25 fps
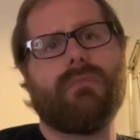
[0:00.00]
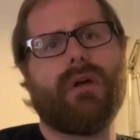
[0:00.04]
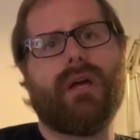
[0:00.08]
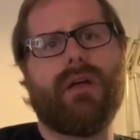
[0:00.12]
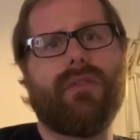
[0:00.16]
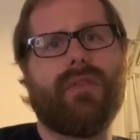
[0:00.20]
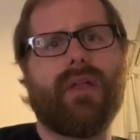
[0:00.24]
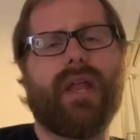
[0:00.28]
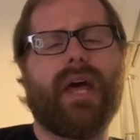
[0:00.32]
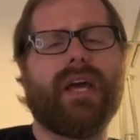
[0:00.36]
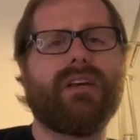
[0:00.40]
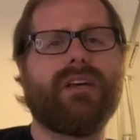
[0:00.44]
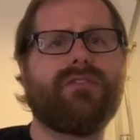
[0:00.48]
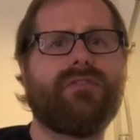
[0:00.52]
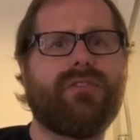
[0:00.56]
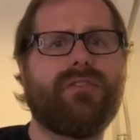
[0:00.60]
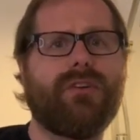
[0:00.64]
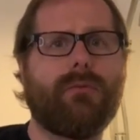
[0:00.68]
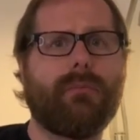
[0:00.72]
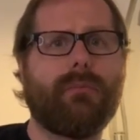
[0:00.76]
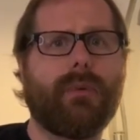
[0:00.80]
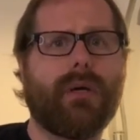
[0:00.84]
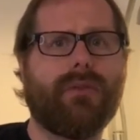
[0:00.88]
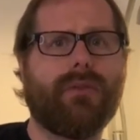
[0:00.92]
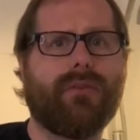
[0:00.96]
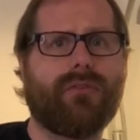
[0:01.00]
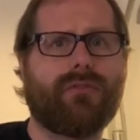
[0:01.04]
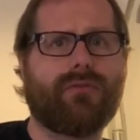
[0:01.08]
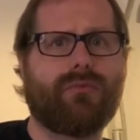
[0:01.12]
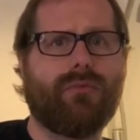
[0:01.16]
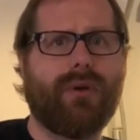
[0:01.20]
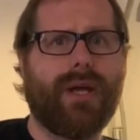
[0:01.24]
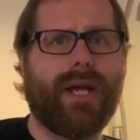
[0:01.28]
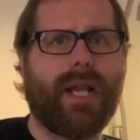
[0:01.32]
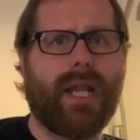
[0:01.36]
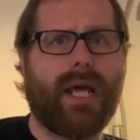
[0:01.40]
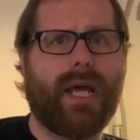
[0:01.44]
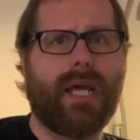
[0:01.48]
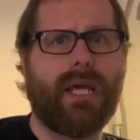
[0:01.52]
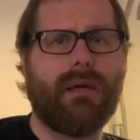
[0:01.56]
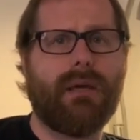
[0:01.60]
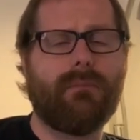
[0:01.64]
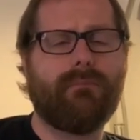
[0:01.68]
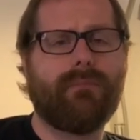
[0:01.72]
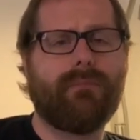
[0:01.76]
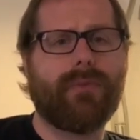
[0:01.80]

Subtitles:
in the next few months, really.